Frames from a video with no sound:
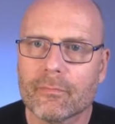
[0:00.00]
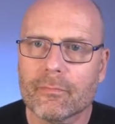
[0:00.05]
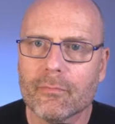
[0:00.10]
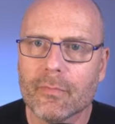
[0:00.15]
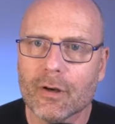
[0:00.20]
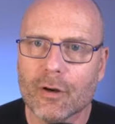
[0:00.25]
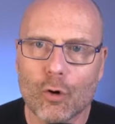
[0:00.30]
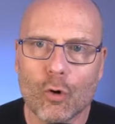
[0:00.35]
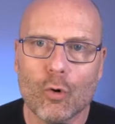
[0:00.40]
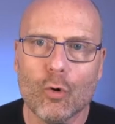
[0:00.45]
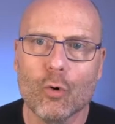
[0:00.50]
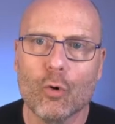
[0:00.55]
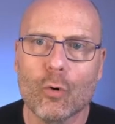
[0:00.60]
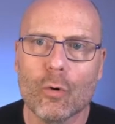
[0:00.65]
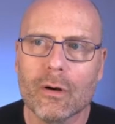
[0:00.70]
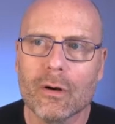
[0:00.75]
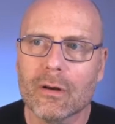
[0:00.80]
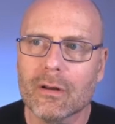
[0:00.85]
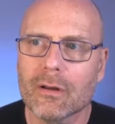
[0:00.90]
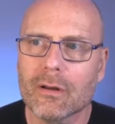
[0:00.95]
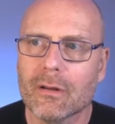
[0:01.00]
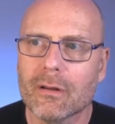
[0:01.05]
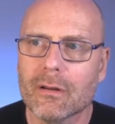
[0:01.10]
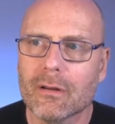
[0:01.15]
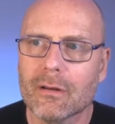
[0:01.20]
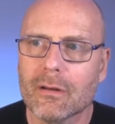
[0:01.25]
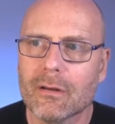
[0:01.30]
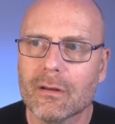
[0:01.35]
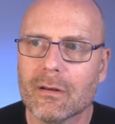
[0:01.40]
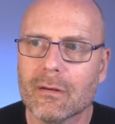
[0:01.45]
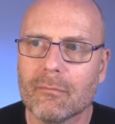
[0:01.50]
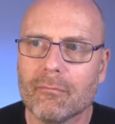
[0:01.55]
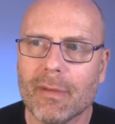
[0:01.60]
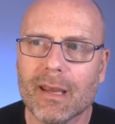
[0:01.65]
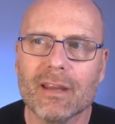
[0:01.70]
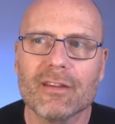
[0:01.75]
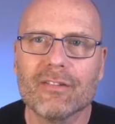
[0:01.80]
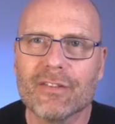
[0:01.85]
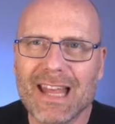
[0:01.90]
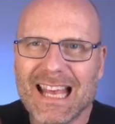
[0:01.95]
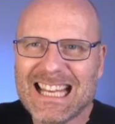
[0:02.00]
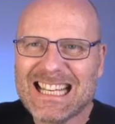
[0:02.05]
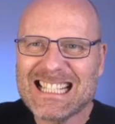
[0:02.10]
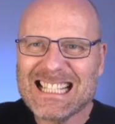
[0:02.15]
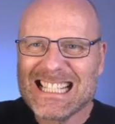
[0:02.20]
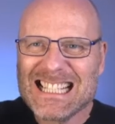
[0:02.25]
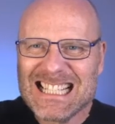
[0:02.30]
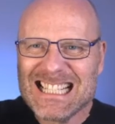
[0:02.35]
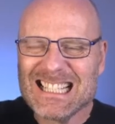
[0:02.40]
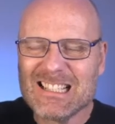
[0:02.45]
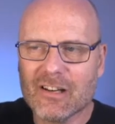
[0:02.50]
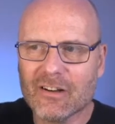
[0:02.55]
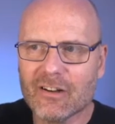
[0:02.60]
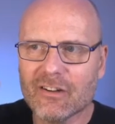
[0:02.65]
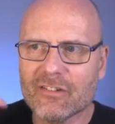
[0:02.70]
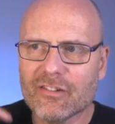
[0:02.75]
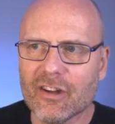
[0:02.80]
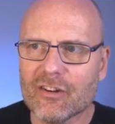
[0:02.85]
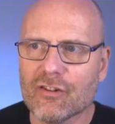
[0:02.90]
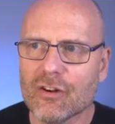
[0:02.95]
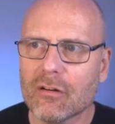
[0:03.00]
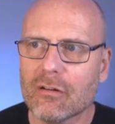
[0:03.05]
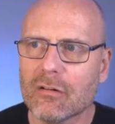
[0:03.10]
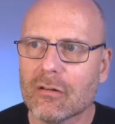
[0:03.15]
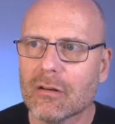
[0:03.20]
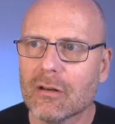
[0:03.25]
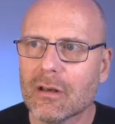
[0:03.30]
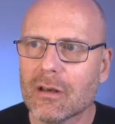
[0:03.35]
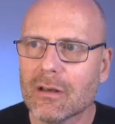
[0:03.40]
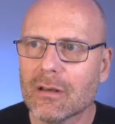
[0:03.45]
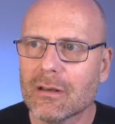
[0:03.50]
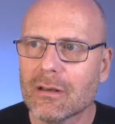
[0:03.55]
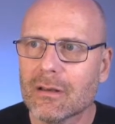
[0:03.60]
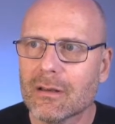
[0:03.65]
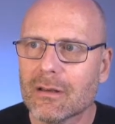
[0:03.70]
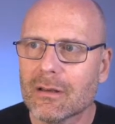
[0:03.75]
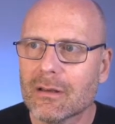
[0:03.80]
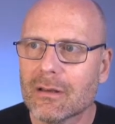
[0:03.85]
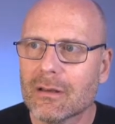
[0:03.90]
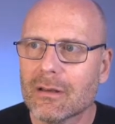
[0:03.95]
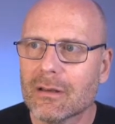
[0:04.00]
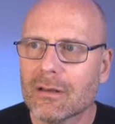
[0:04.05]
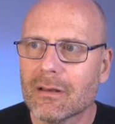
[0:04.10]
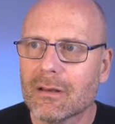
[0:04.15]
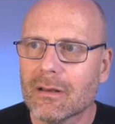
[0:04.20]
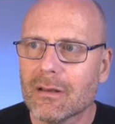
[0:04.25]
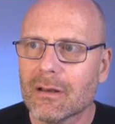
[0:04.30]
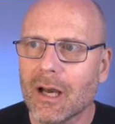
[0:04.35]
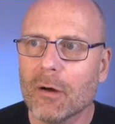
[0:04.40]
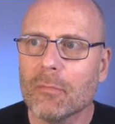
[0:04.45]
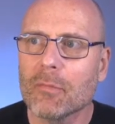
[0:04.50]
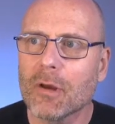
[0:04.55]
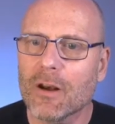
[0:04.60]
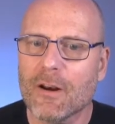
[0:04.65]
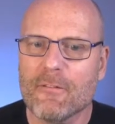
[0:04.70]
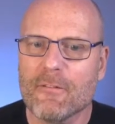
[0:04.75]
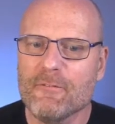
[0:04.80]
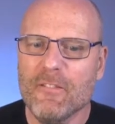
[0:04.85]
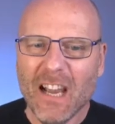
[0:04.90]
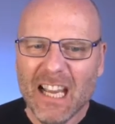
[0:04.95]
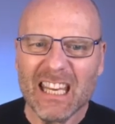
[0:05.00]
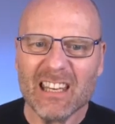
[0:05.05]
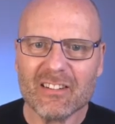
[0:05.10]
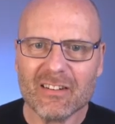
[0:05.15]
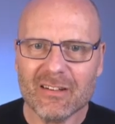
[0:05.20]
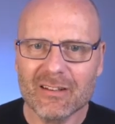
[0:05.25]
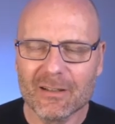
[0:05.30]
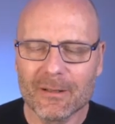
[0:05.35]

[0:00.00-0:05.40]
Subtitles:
But no, makes that decision. I'm going to fight.